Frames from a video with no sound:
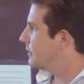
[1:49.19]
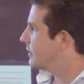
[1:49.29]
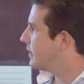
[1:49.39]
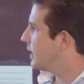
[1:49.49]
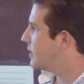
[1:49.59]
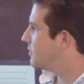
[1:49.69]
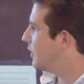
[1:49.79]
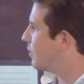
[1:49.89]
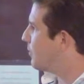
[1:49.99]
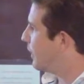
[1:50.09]
The
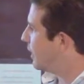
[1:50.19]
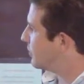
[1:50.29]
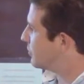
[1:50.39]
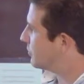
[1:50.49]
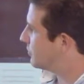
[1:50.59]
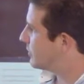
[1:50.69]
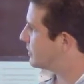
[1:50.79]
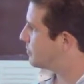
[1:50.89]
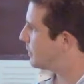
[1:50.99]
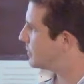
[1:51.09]
international cooperation,
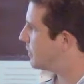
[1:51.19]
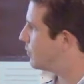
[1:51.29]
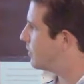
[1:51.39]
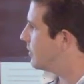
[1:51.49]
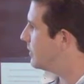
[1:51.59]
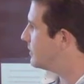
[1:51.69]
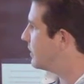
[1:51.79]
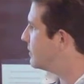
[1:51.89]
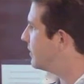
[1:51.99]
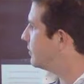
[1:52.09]
especially with this
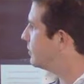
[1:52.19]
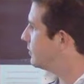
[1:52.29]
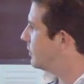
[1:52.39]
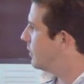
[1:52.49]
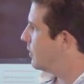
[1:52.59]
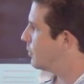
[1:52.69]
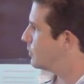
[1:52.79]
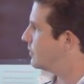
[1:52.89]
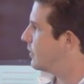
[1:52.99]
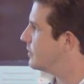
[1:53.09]
institute,
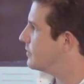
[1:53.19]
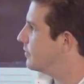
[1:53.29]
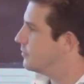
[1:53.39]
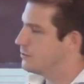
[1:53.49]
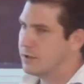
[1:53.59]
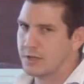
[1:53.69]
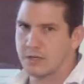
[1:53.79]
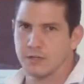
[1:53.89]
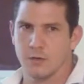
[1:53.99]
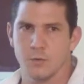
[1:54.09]
was the institute
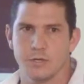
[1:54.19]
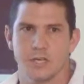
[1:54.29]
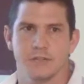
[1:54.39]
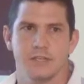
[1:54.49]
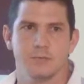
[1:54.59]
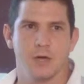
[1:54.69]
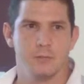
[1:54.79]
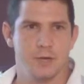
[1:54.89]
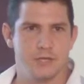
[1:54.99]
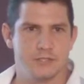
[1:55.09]
uh, in which I did
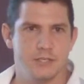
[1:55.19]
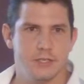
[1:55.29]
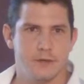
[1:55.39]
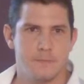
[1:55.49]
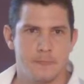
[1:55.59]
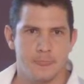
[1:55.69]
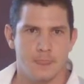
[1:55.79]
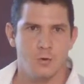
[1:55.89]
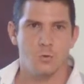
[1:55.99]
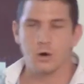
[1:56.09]
my PhD
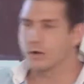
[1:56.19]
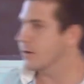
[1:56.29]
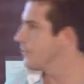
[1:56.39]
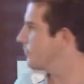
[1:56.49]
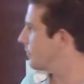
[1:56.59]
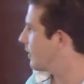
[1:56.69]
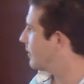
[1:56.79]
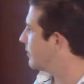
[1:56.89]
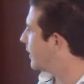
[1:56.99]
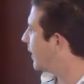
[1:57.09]
work,
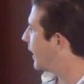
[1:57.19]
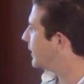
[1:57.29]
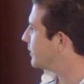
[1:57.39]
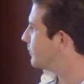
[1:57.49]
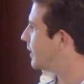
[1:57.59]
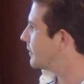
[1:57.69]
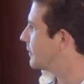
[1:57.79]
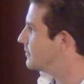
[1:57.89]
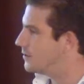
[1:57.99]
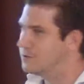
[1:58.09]
and the head of
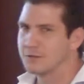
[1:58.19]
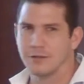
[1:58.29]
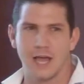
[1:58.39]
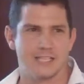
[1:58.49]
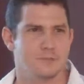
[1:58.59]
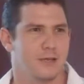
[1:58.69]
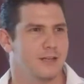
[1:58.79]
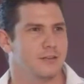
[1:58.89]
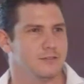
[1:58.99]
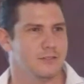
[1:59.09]
that institute likes me
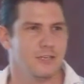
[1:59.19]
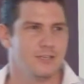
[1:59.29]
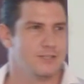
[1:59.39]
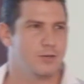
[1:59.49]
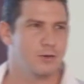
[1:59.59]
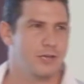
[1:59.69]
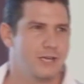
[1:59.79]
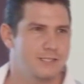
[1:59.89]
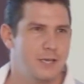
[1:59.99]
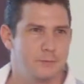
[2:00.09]
a lot, so he
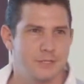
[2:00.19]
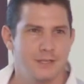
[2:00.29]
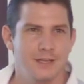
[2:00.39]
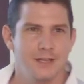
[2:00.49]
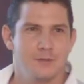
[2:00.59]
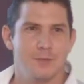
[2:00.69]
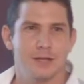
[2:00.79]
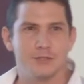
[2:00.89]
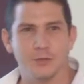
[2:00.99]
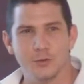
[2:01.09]
accepted
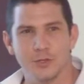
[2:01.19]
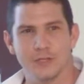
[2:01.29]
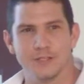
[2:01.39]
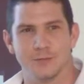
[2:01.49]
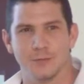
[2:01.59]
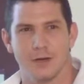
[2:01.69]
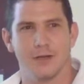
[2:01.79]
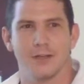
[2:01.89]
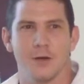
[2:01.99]
my students, my